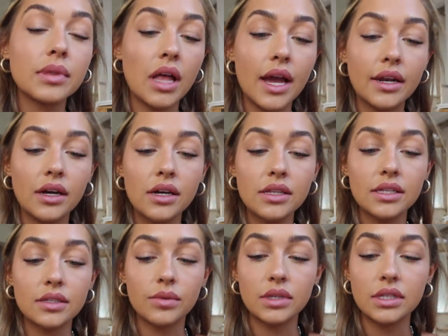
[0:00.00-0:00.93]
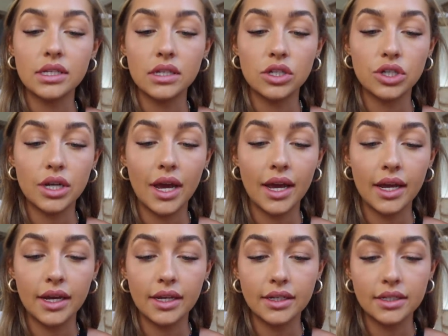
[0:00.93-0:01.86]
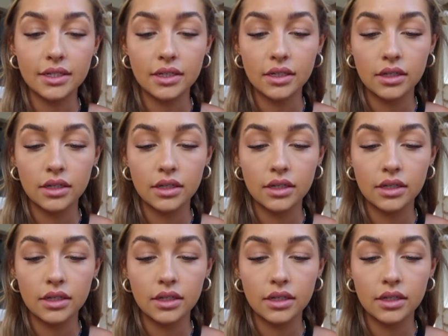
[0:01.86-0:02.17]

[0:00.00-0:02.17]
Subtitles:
Liner. This one's in the shade,